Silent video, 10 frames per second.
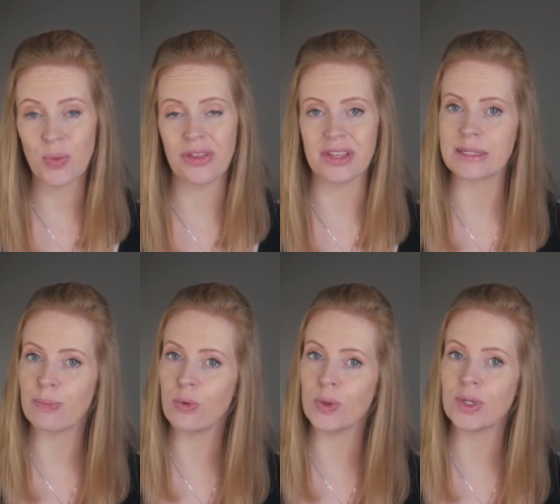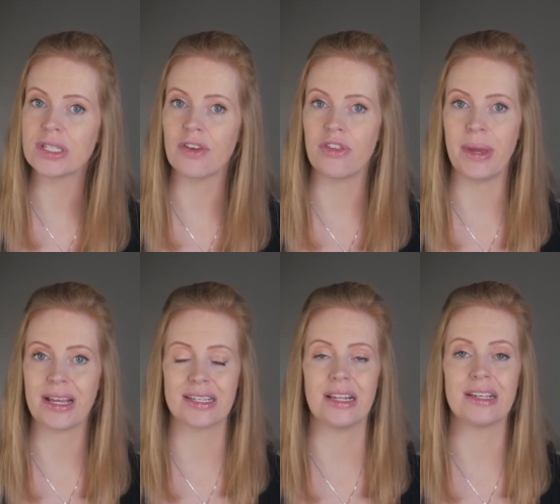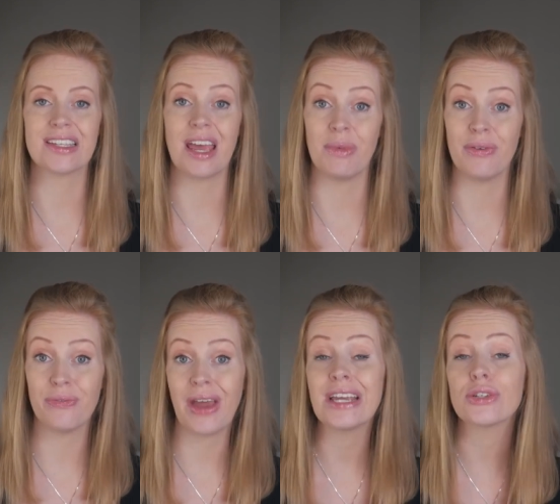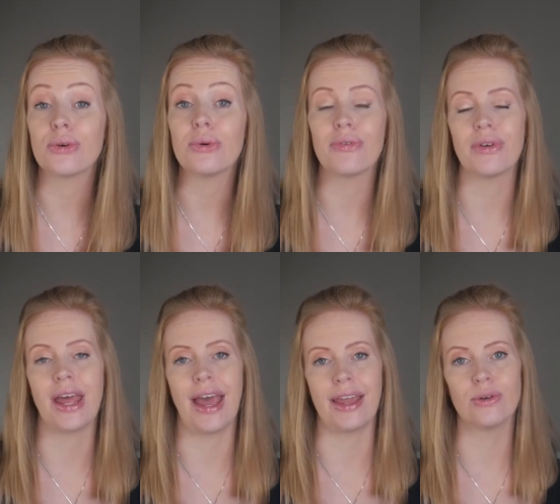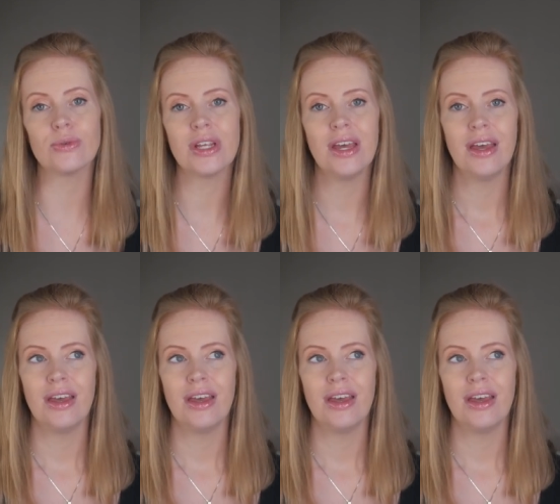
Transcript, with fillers: where the spores of the bacillus can be fatal if inhaled,